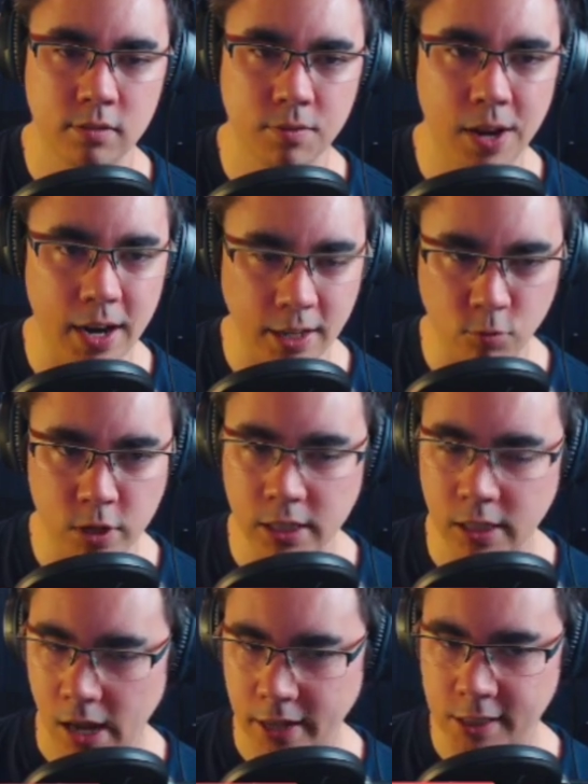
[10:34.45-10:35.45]
Man, I really
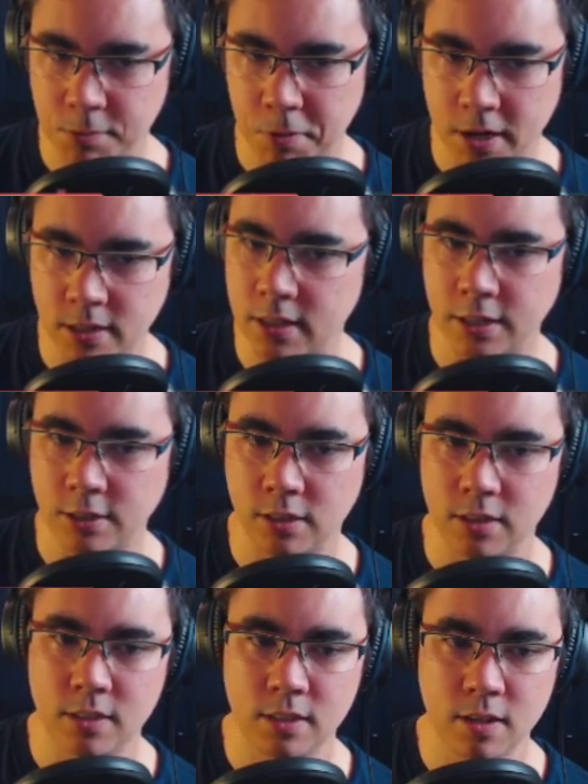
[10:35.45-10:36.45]
like these
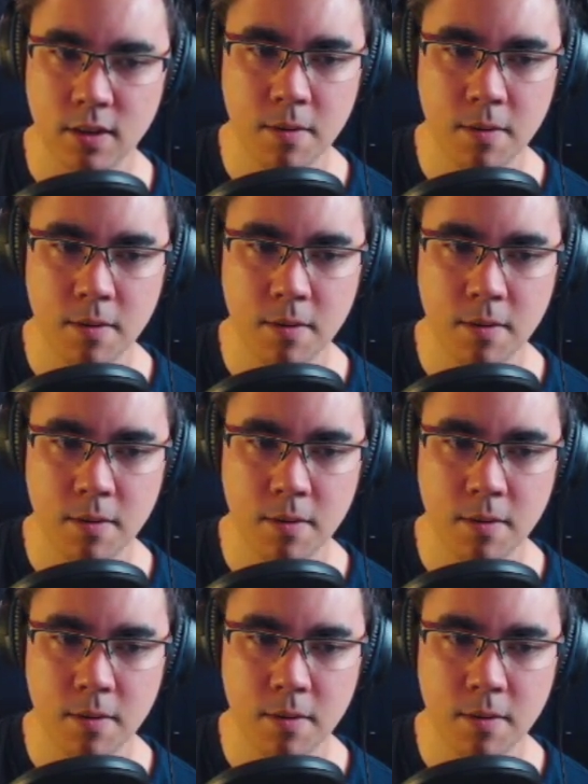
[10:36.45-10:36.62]
presentations.